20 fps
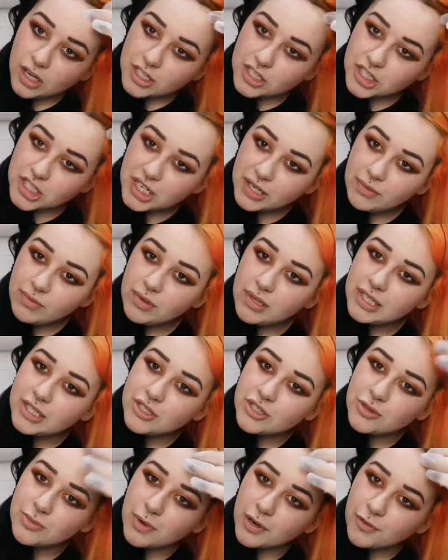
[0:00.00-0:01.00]
I generally
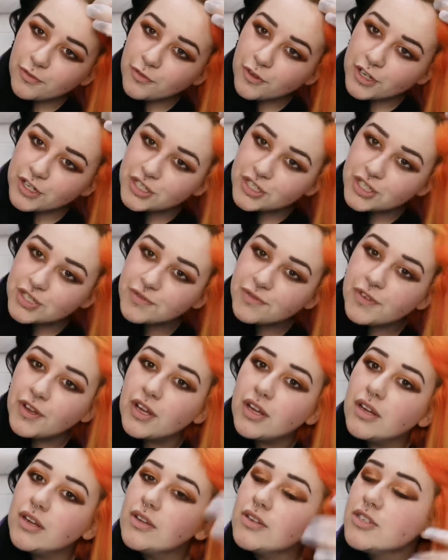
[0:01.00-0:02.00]
do my fringe
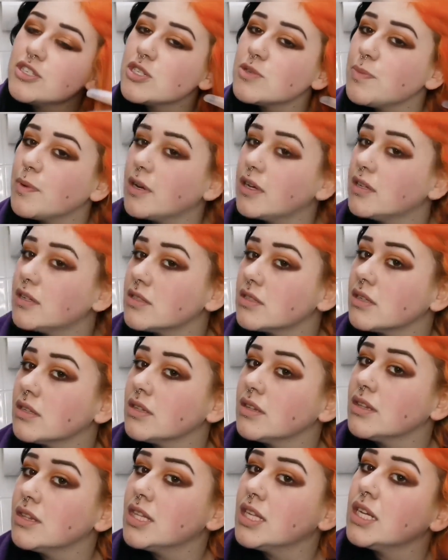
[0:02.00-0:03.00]
first, but I
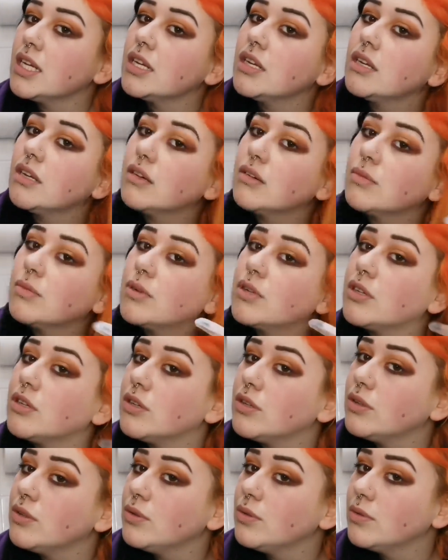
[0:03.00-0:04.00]
think I'm gonna
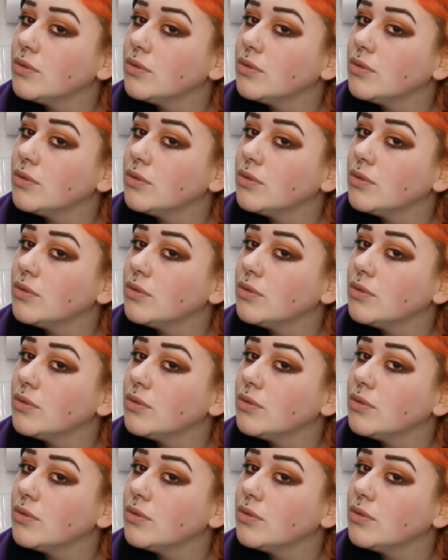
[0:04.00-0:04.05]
